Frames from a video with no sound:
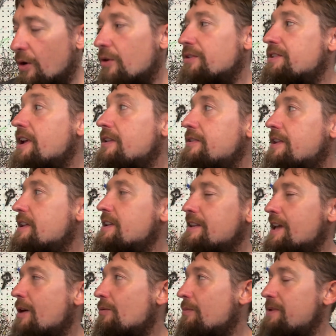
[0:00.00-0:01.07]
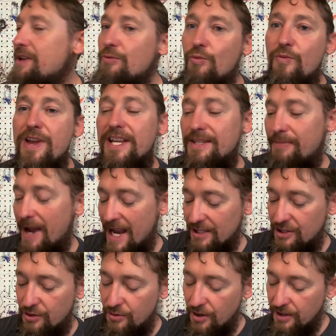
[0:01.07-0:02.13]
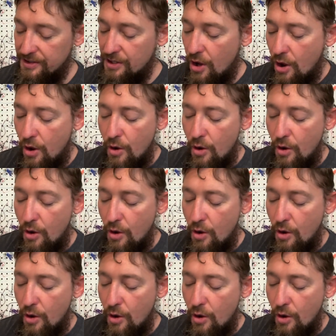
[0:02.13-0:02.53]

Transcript: or that will be weeks past tutorials.